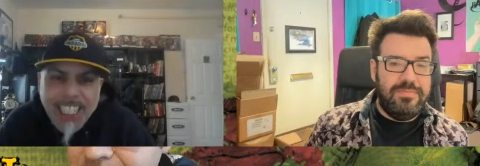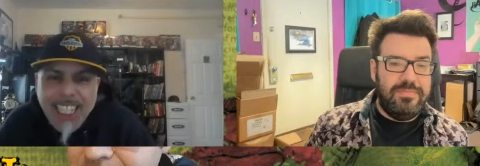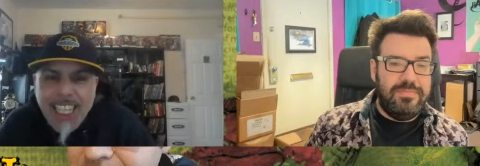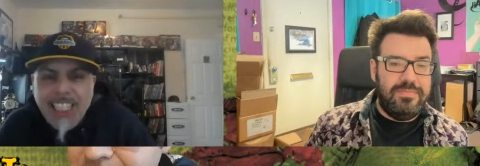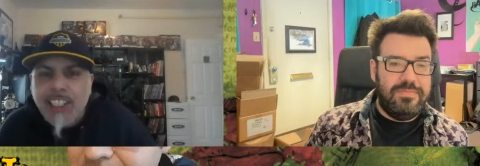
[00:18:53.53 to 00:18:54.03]

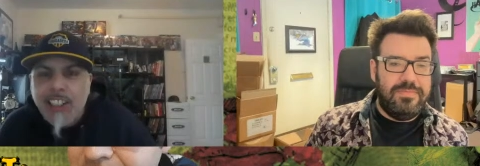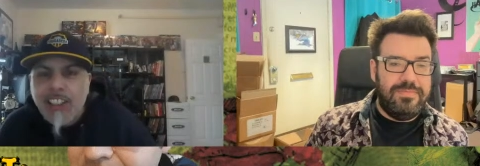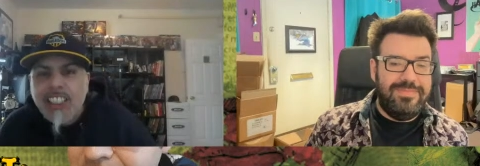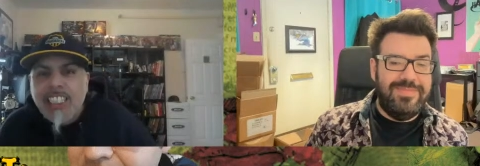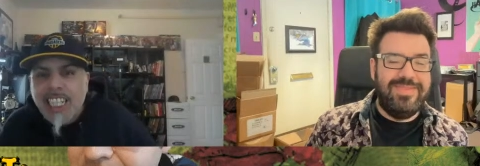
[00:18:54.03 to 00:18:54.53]
Speaker 1: the
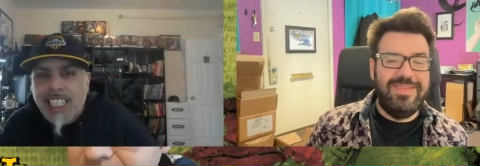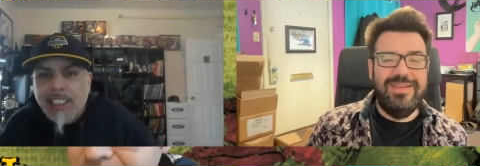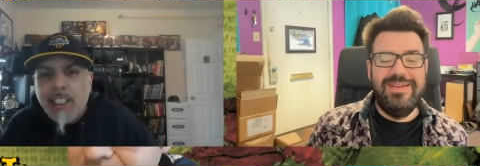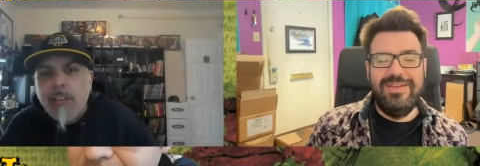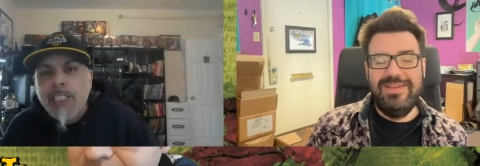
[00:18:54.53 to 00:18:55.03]
early
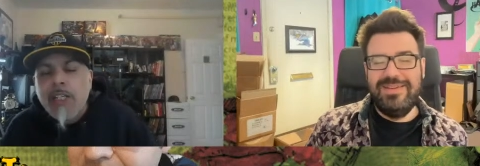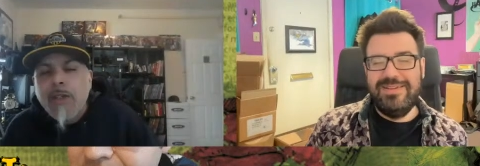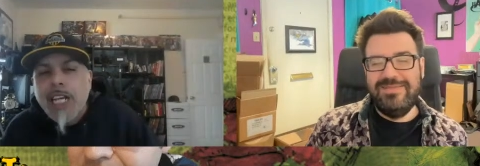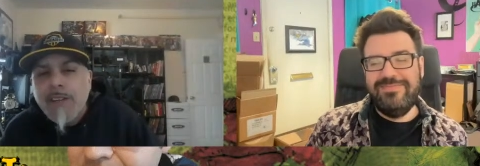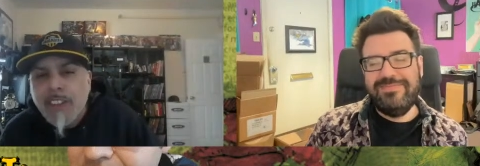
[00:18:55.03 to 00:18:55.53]
days when
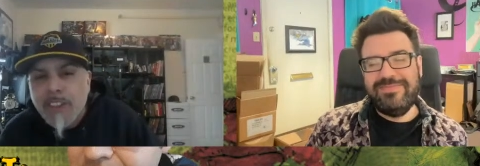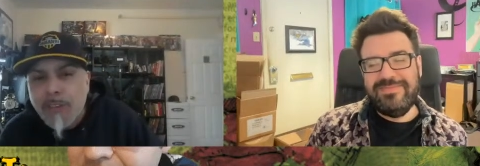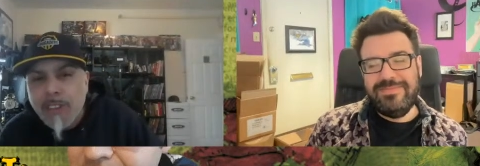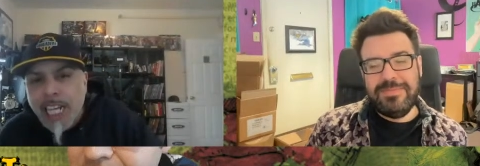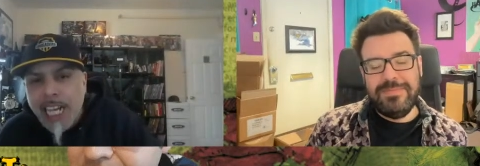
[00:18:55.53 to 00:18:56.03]
they would have the
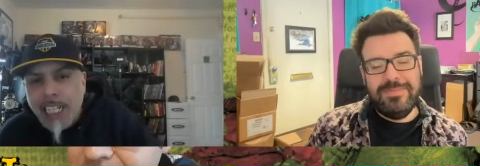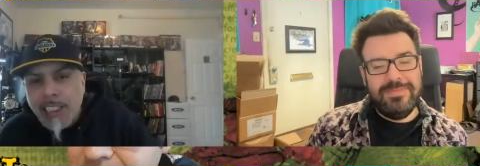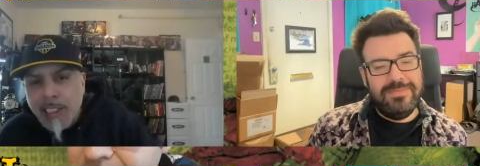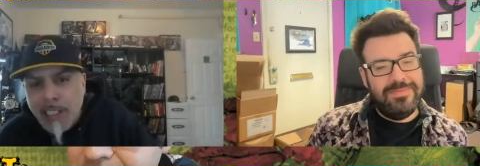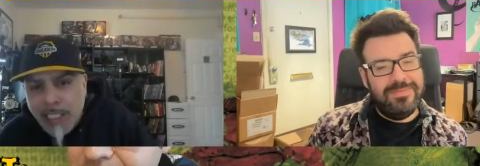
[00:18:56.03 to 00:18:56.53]
news
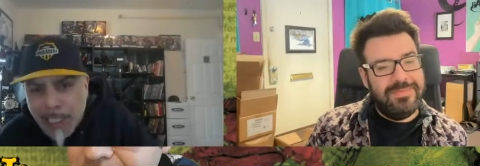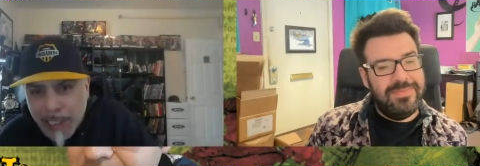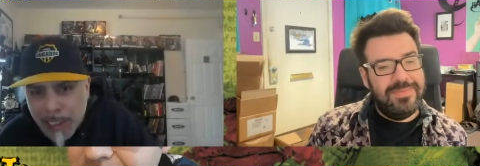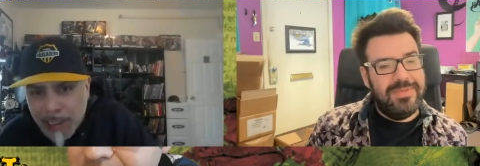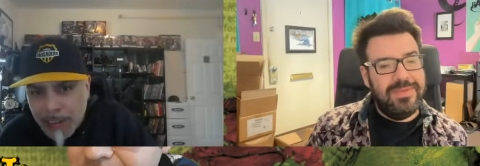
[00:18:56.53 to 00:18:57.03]
guys
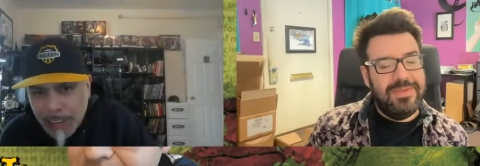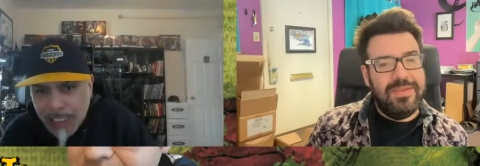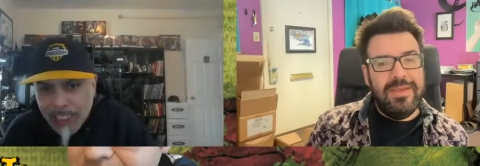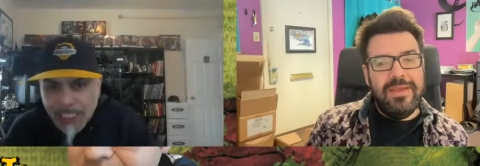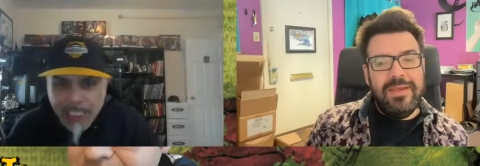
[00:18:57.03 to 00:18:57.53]
talking. You know,
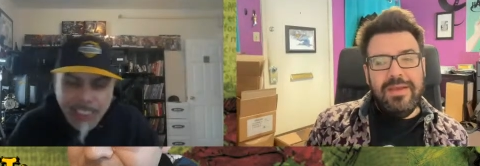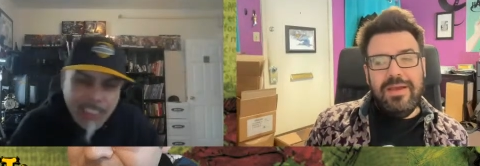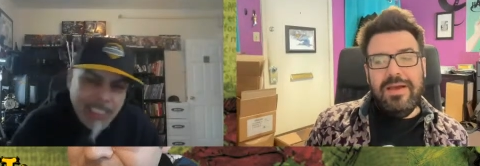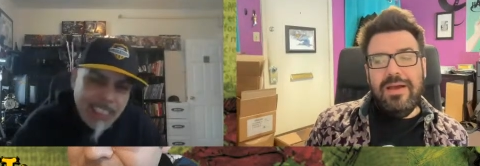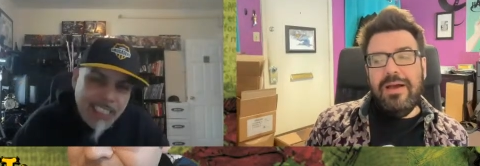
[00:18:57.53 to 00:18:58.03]

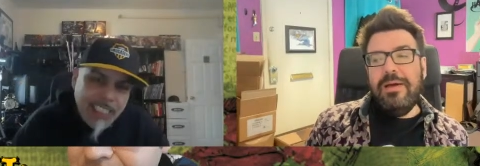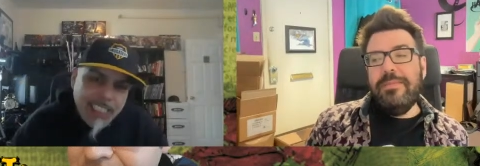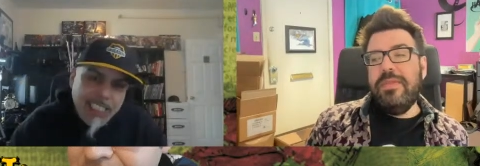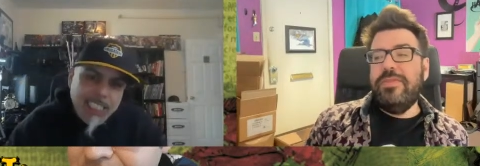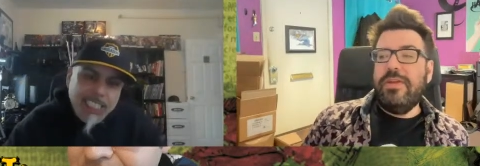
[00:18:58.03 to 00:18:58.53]
Speaker 2: um,
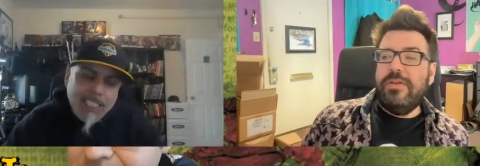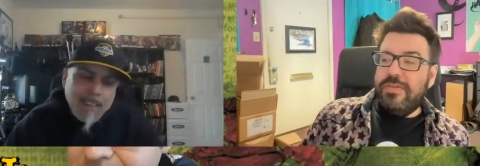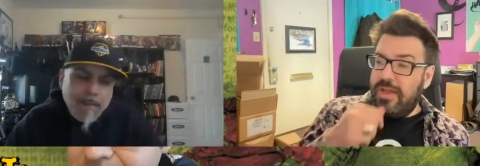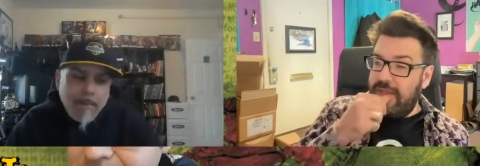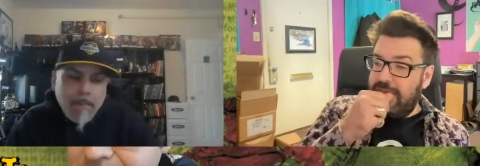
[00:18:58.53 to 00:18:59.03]
there's
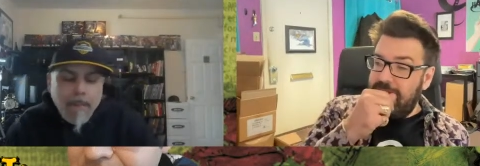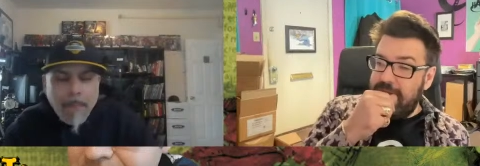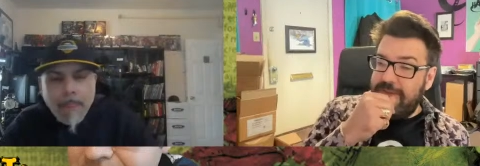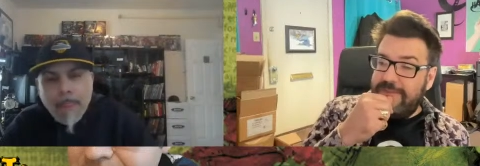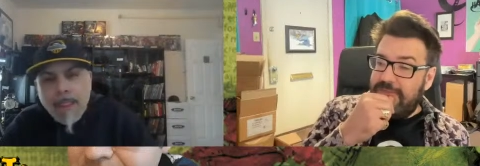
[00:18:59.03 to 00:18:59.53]

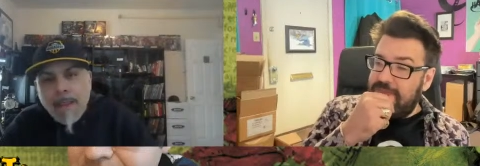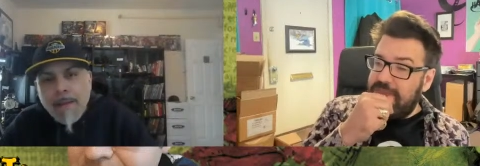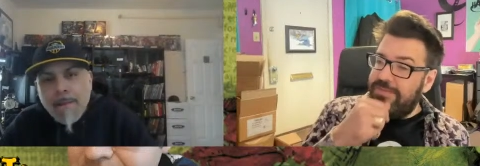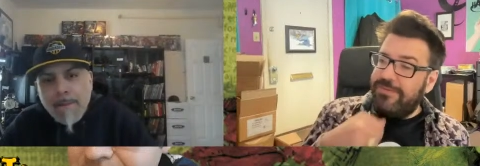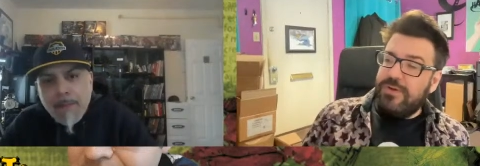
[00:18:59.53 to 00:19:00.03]

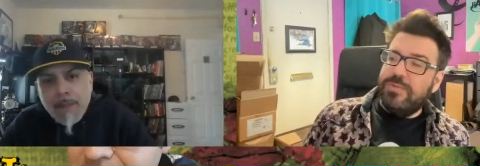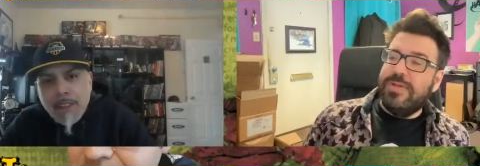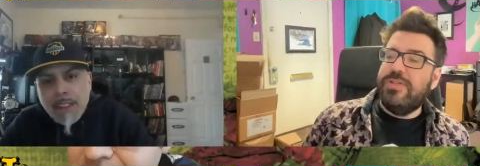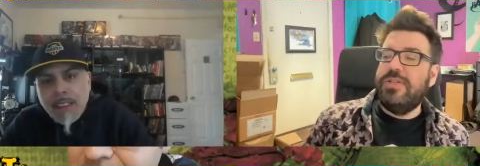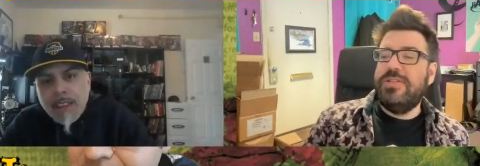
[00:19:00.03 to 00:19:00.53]
the first one
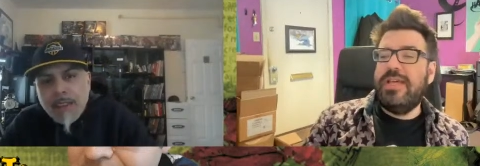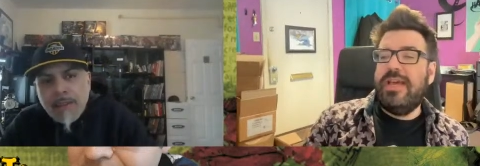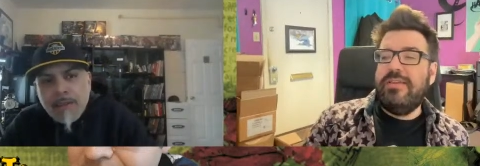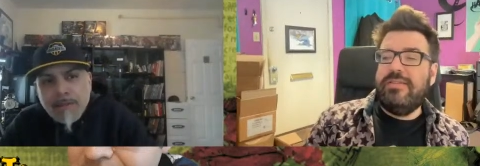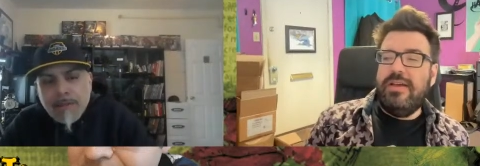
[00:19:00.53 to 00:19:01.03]
just
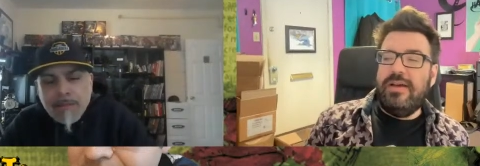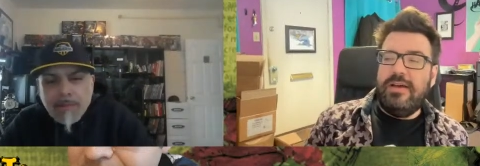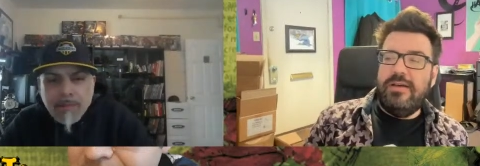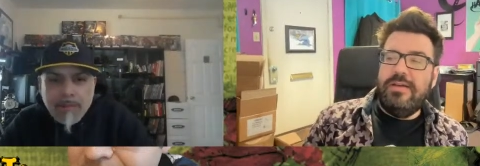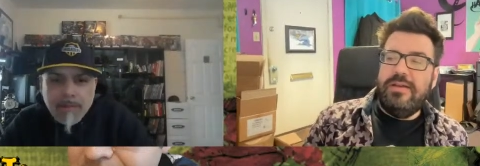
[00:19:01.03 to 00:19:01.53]
has
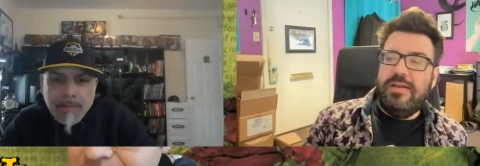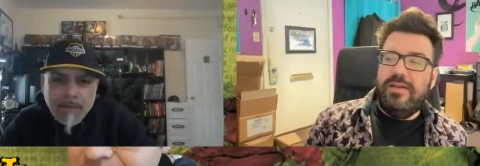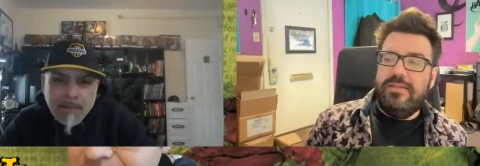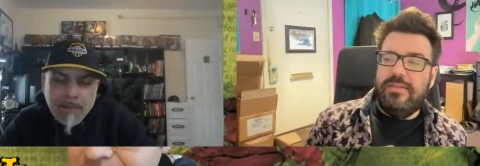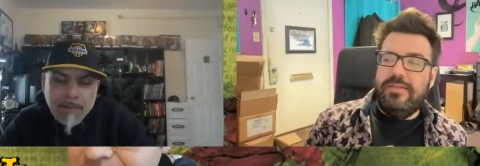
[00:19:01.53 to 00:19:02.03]
uh,
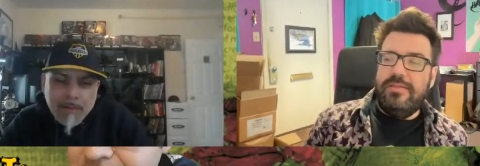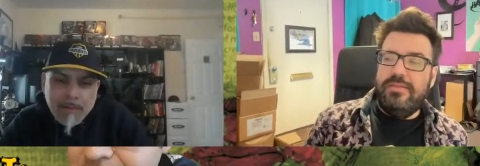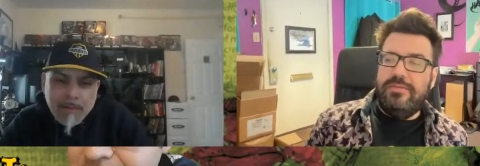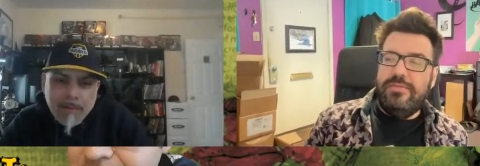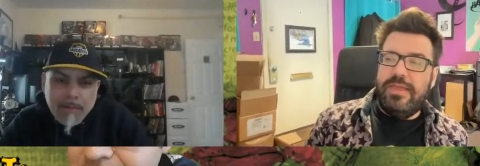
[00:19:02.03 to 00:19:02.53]

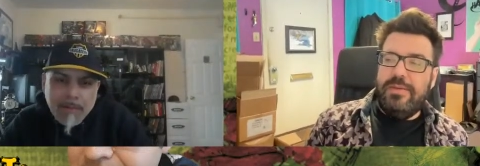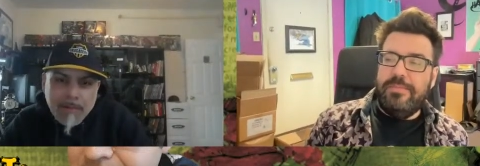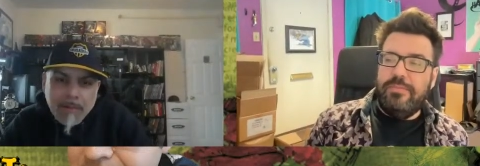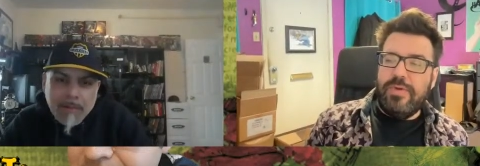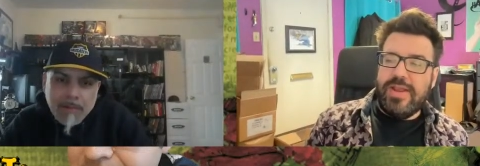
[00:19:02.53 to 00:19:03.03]

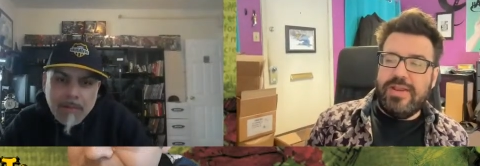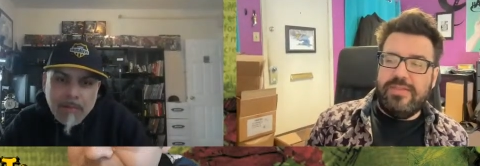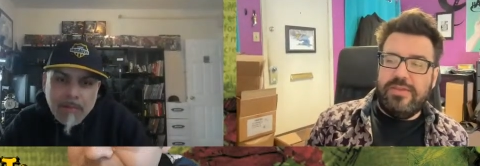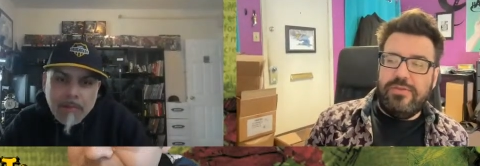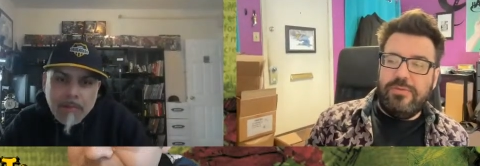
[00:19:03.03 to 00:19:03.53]
them reading
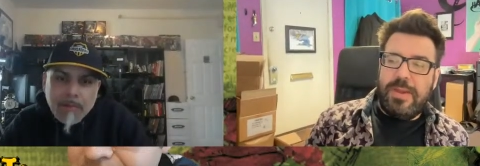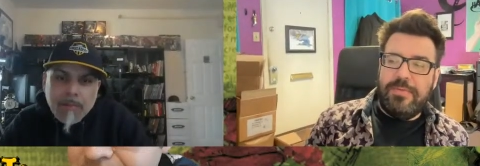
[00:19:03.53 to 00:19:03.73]
the newspaper